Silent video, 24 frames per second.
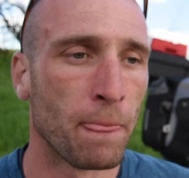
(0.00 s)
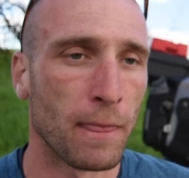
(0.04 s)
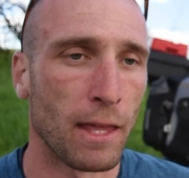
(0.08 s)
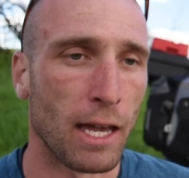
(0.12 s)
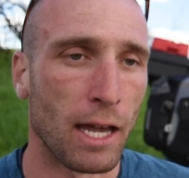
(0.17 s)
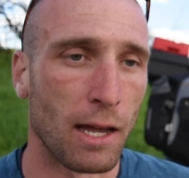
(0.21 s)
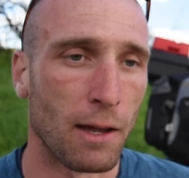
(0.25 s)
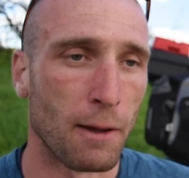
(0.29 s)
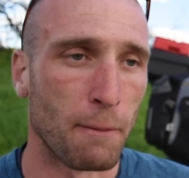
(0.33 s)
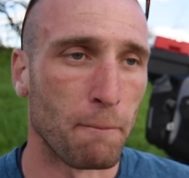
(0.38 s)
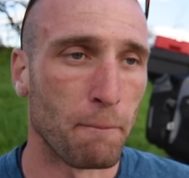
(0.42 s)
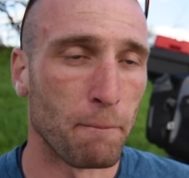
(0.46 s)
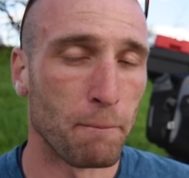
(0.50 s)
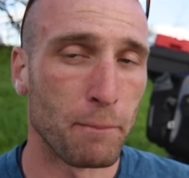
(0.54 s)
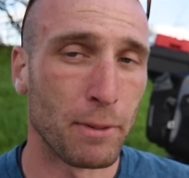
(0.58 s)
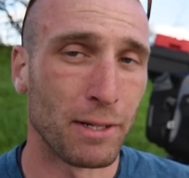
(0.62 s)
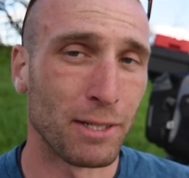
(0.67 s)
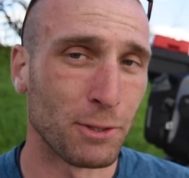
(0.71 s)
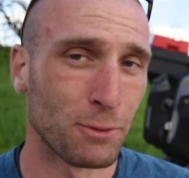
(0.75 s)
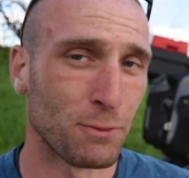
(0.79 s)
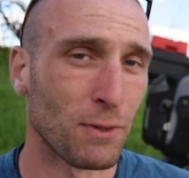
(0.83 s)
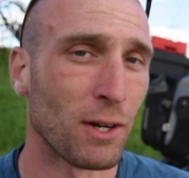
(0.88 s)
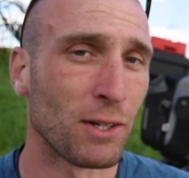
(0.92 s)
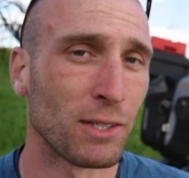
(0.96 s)
But
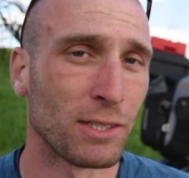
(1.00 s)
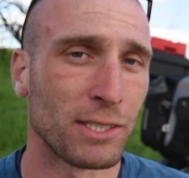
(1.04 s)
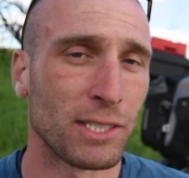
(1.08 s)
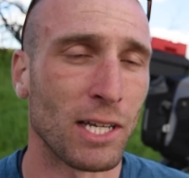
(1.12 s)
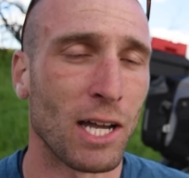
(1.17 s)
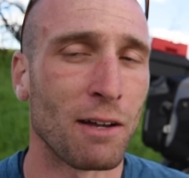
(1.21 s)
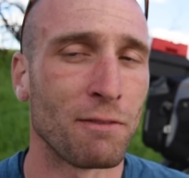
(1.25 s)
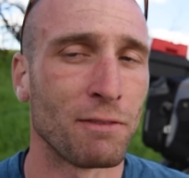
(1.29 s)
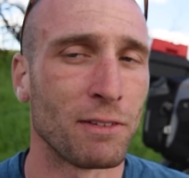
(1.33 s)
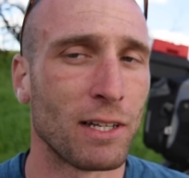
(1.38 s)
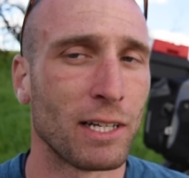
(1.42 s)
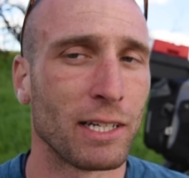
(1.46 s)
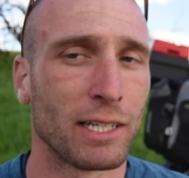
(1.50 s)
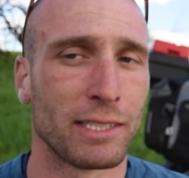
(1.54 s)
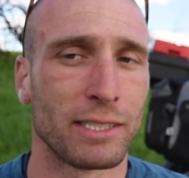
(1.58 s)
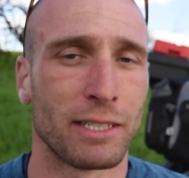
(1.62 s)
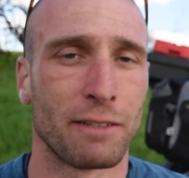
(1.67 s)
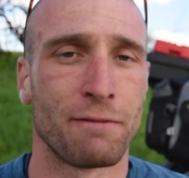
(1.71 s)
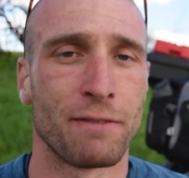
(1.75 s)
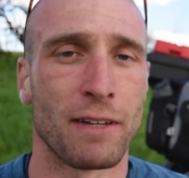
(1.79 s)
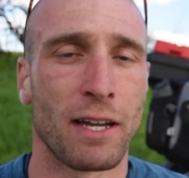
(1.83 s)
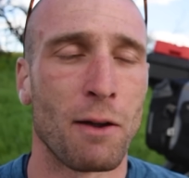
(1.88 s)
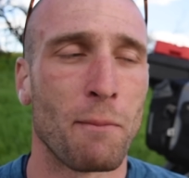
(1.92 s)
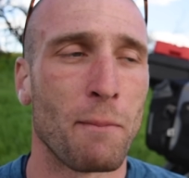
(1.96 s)
as far as soft luggage,
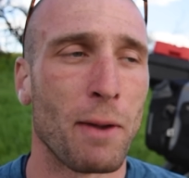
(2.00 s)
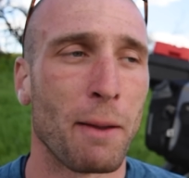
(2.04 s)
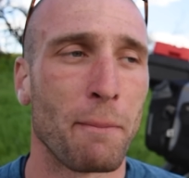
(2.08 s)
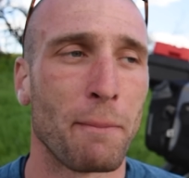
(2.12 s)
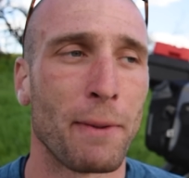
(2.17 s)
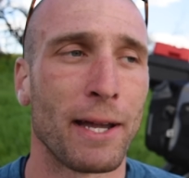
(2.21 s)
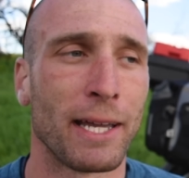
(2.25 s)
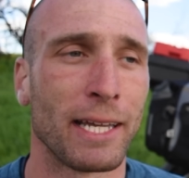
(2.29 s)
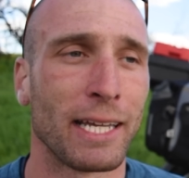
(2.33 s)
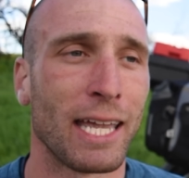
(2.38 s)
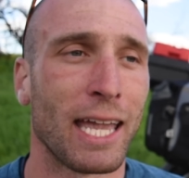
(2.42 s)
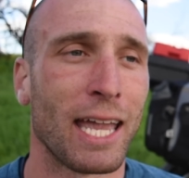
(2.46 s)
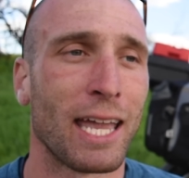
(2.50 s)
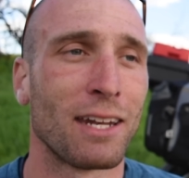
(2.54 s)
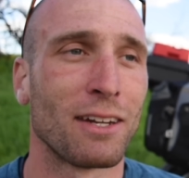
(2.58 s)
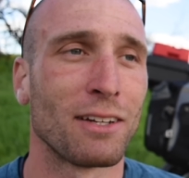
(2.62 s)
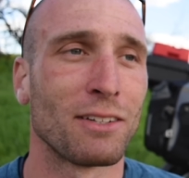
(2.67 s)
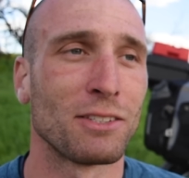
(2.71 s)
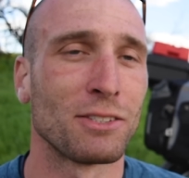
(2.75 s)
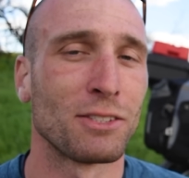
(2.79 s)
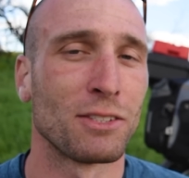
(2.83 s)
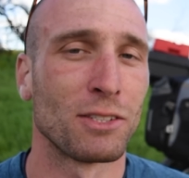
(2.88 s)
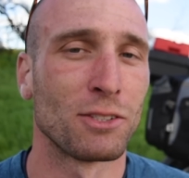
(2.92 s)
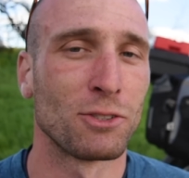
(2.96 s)
I found my bike
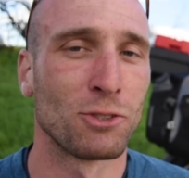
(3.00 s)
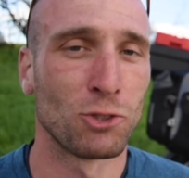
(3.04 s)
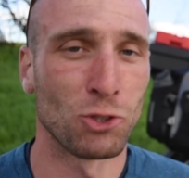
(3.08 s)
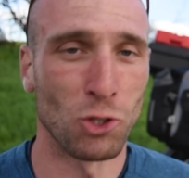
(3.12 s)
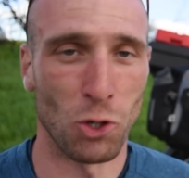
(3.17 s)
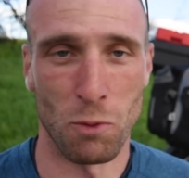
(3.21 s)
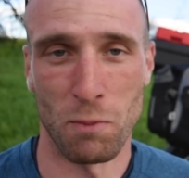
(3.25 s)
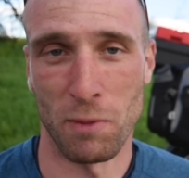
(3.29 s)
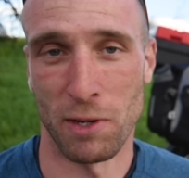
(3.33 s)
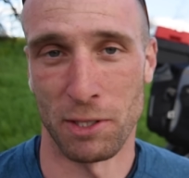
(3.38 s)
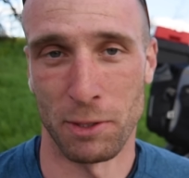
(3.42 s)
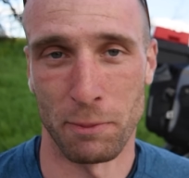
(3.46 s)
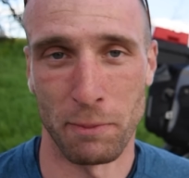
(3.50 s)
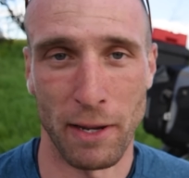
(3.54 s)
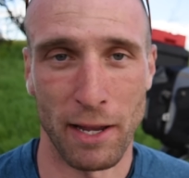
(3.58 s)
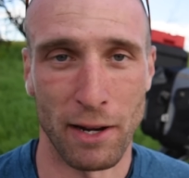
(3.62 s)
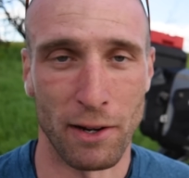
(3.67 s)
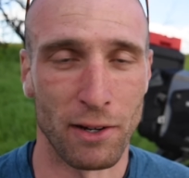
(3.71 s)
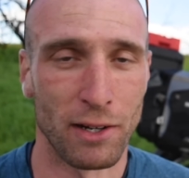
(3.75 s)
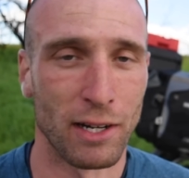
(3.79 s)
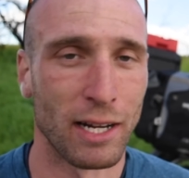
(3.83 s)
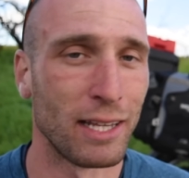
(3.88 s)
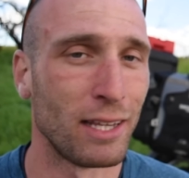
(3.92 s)
handles so much better,